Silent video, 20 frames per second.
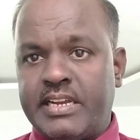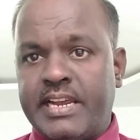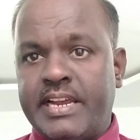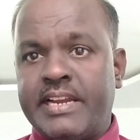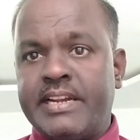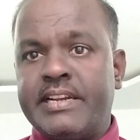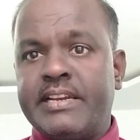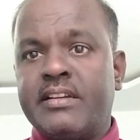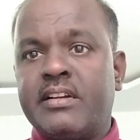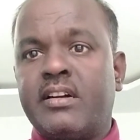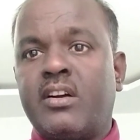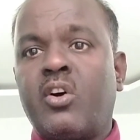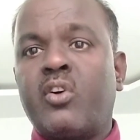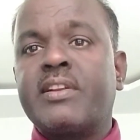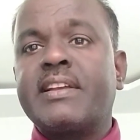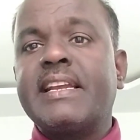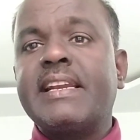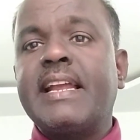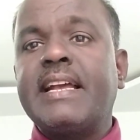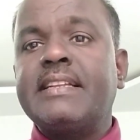an
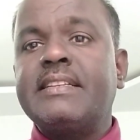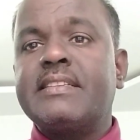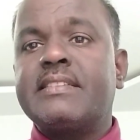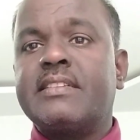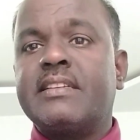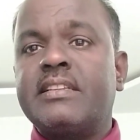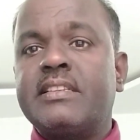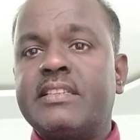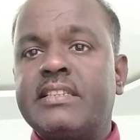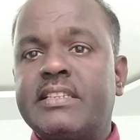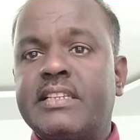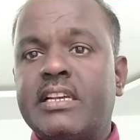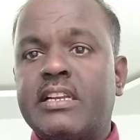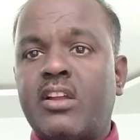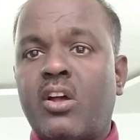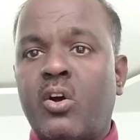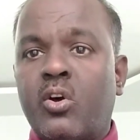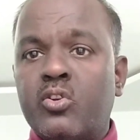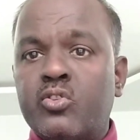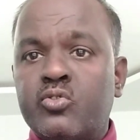organization, then
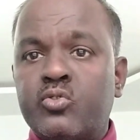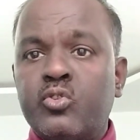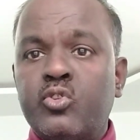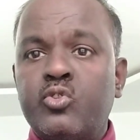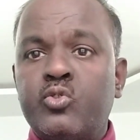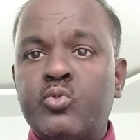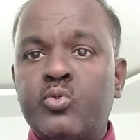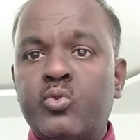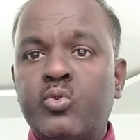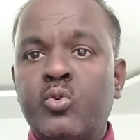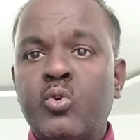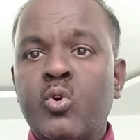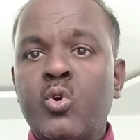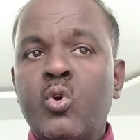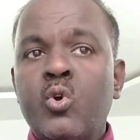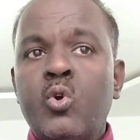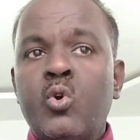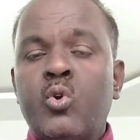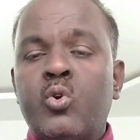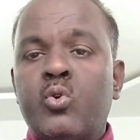also you
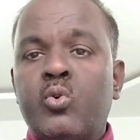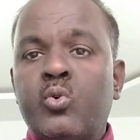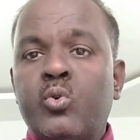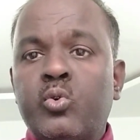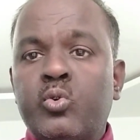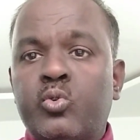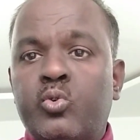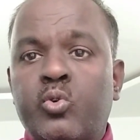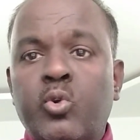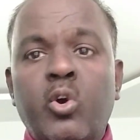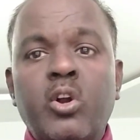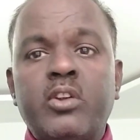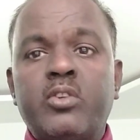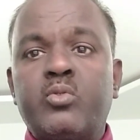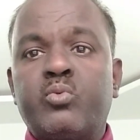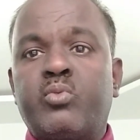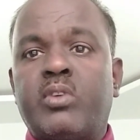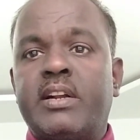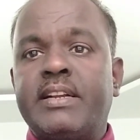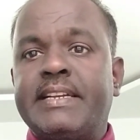who don't
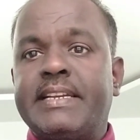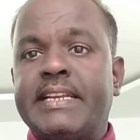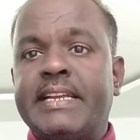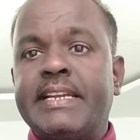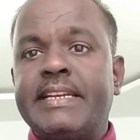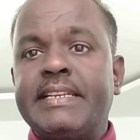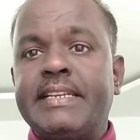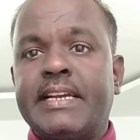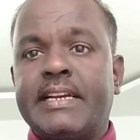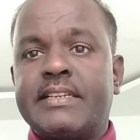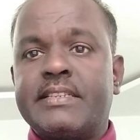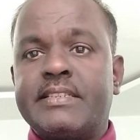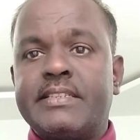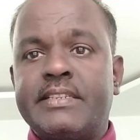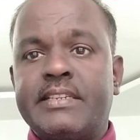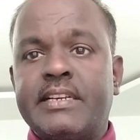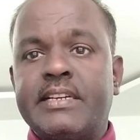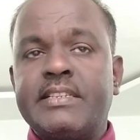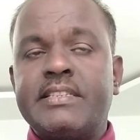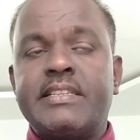want any
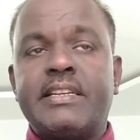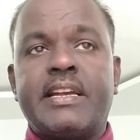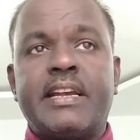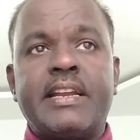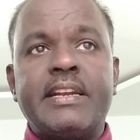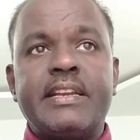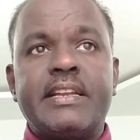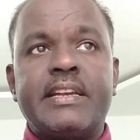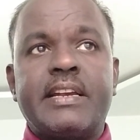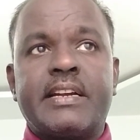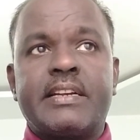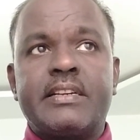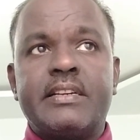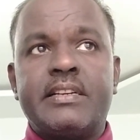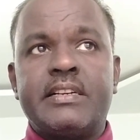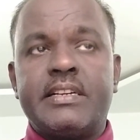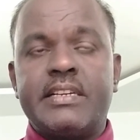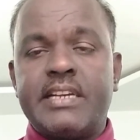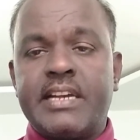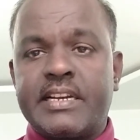accidents and
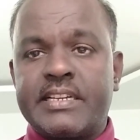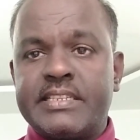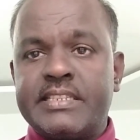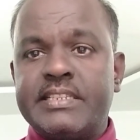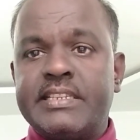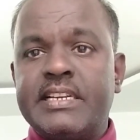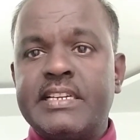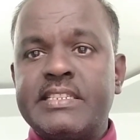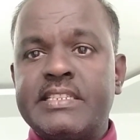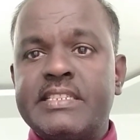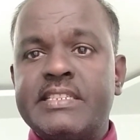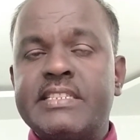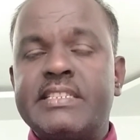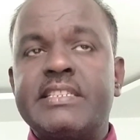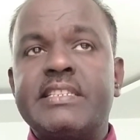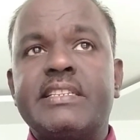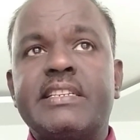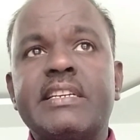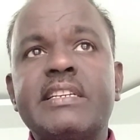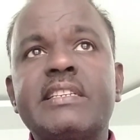
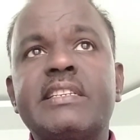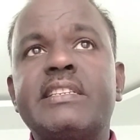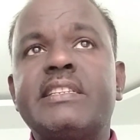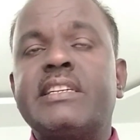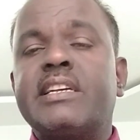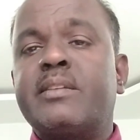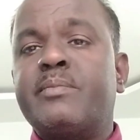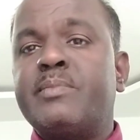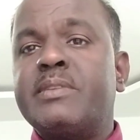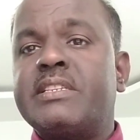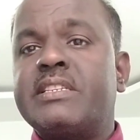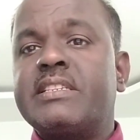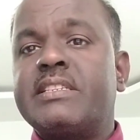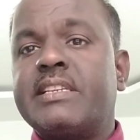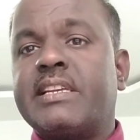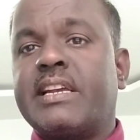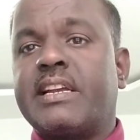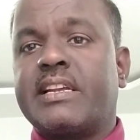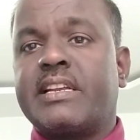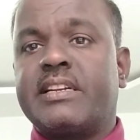incident, near
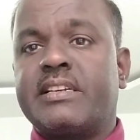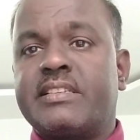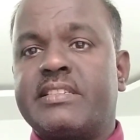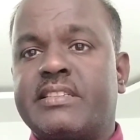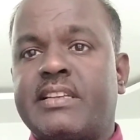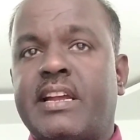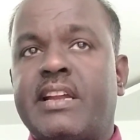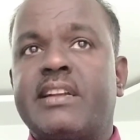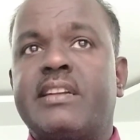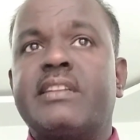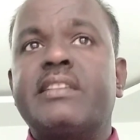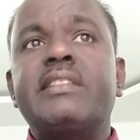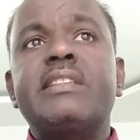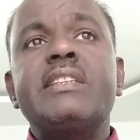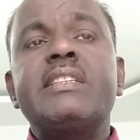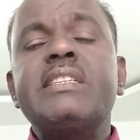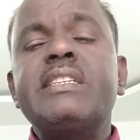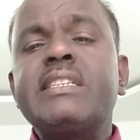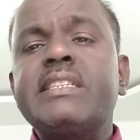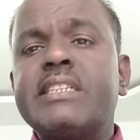misses at site.
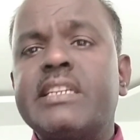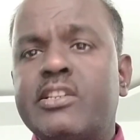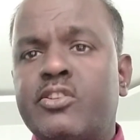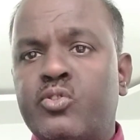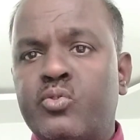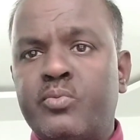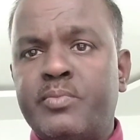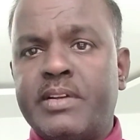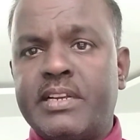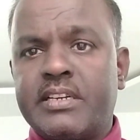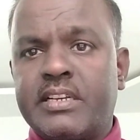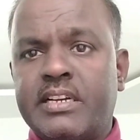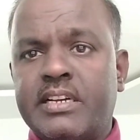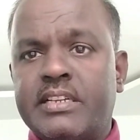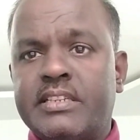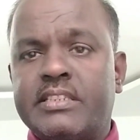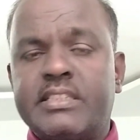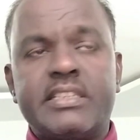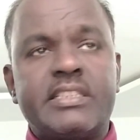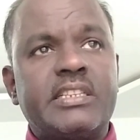This is a human
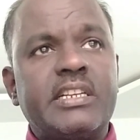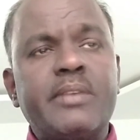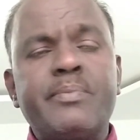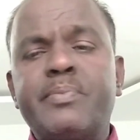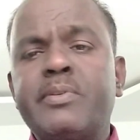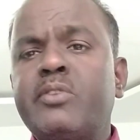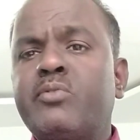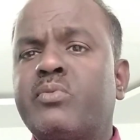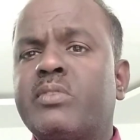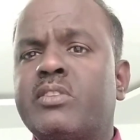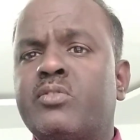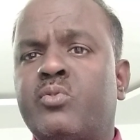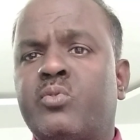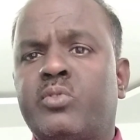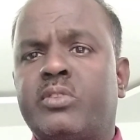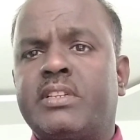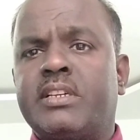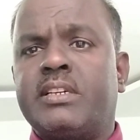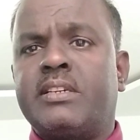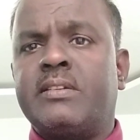culture. Everyone
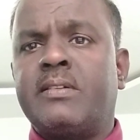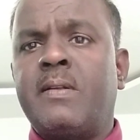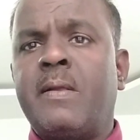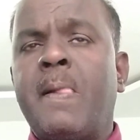know that.